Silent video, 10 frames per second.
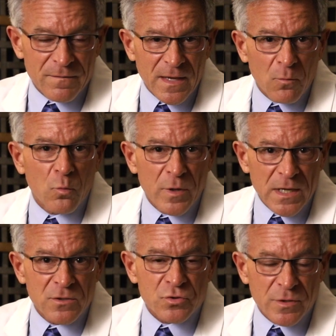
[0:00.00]
that
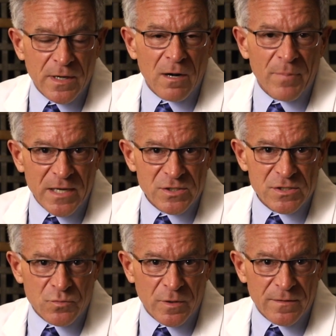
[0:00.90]
we treat our
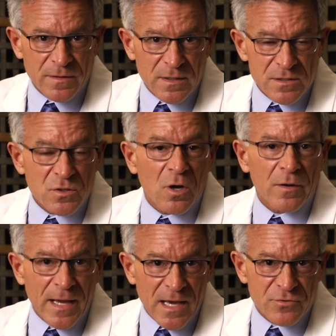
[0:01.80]
patients with is
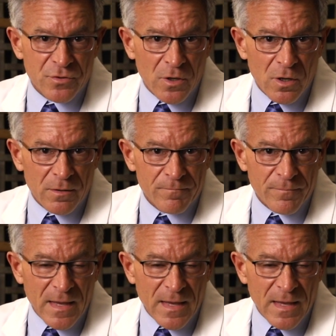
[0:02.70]
called Adrenal.